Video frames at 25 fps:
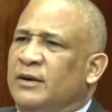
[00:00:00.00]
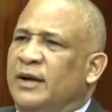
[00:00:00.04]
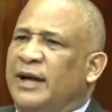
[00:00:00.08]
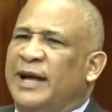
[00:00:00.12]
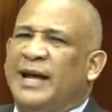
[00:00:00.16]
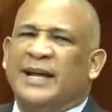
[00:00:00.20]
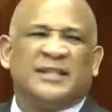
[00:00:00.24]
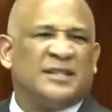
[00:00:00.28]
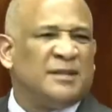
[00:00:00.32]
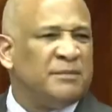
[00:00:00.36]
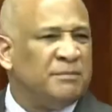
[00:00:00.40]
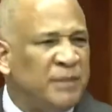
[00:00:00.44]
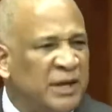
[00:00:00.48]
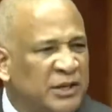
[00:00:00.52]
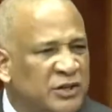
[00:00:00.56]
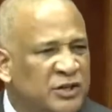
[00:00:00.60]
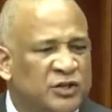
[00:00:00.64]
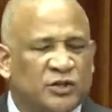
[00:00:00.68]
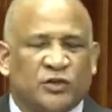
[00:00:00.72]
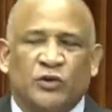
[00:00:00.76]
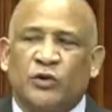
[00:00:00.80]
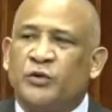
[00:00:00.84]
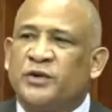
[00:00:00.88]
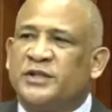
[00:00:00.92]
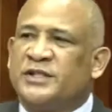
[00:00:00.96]
as
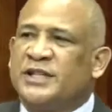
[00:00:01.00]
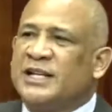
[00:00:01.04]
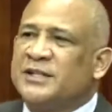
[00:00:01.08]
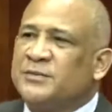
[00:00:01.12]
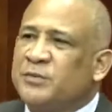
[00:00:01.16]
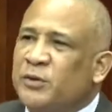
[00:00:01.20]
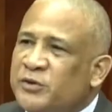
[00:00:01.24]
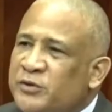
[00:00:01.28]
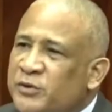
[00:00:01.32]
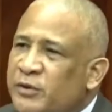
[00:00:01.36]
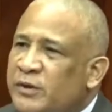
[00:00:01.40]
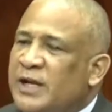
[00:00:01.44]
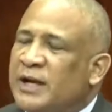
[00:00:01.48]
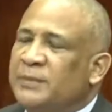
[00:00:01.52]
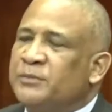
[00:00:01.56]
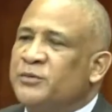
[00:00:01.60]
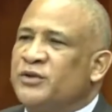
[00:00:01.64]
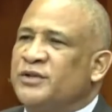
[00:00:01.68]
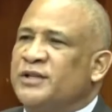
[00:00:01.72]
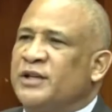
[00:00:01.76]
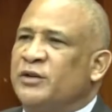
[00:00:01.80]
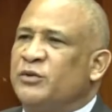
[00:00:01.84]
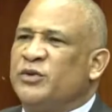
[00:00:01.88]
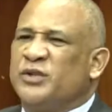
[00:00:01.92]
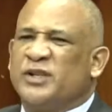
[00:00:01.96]
much tourists as possible to come
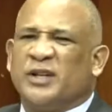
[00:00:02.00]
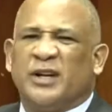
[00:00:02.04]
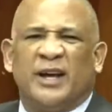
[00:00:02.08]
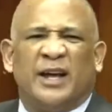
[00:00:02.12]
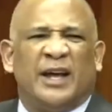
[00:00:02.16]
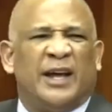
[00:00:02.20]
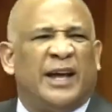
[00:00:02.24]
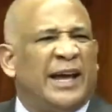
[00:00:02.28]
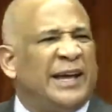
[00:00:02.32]
to St. Lucia.